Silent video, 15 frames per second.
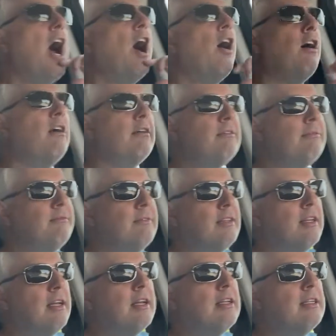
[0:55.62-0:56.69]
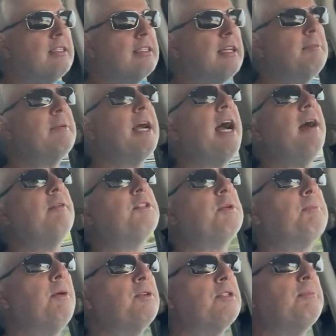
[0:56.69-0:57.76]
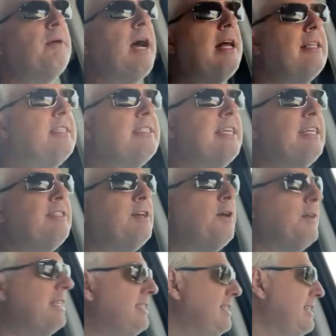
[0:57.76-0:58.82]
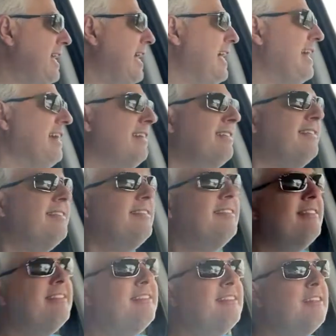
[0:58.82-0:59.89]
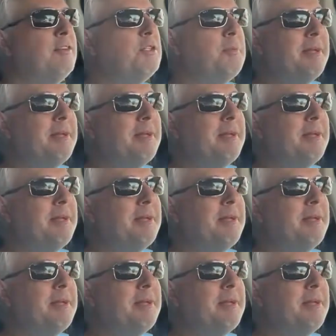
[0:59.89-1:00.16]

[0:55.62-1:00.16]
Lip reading: Oh, some guy was supposed to buy this Daytona today. Would you